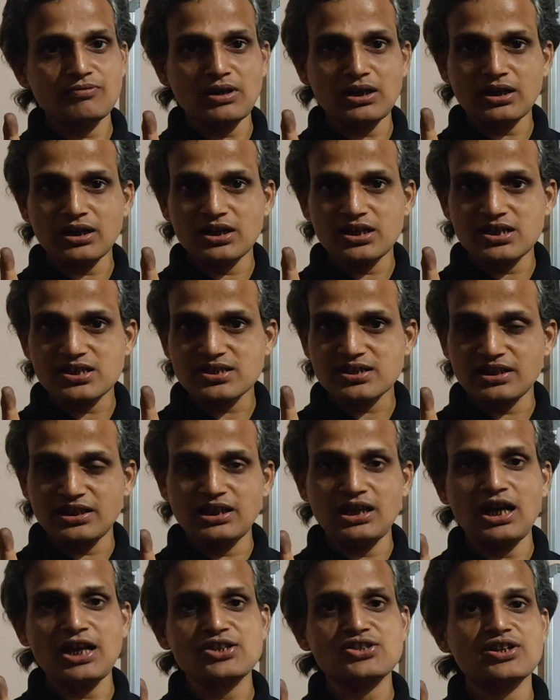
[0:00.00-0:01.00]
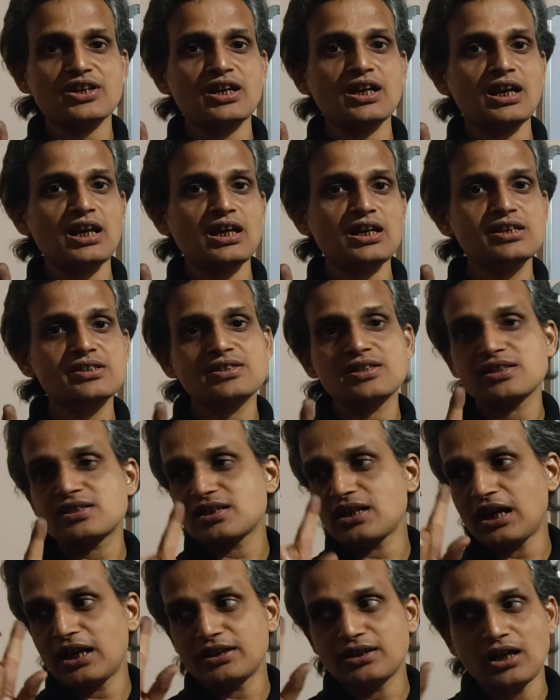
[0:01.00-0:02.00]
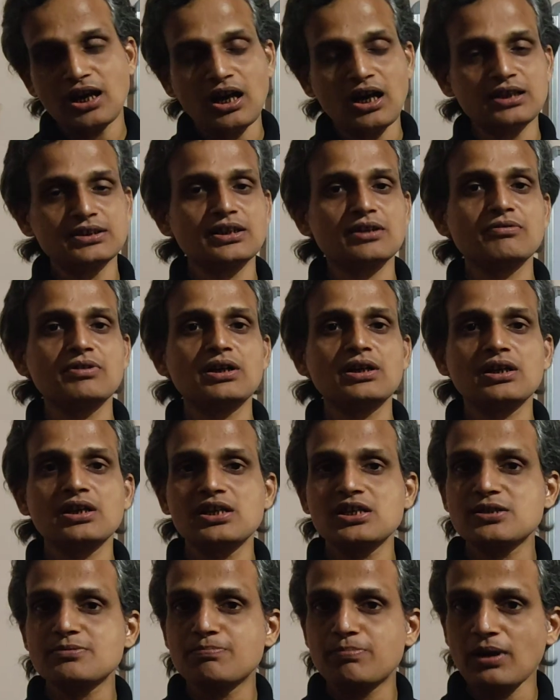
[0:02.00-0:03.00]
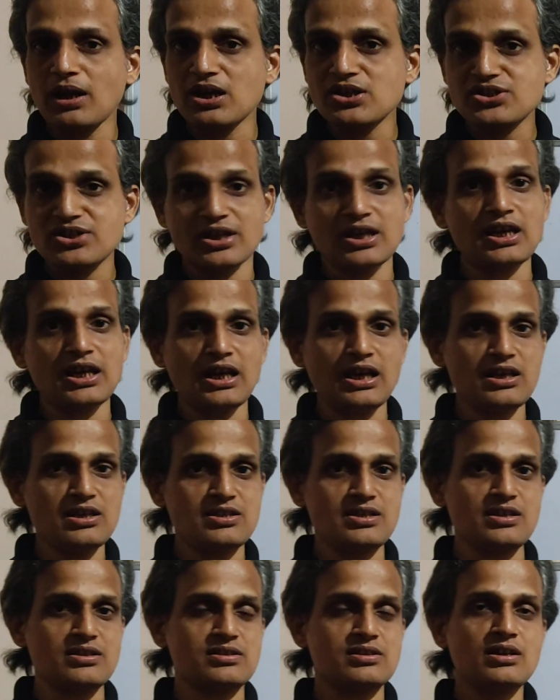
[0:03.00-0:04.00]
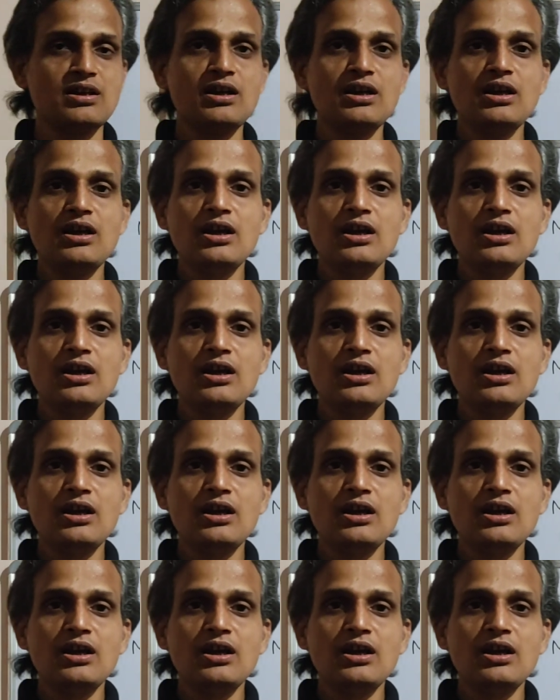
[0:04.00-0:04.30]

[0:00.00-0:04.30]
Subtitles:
One is elastic analysis and the other one is plastic analysis.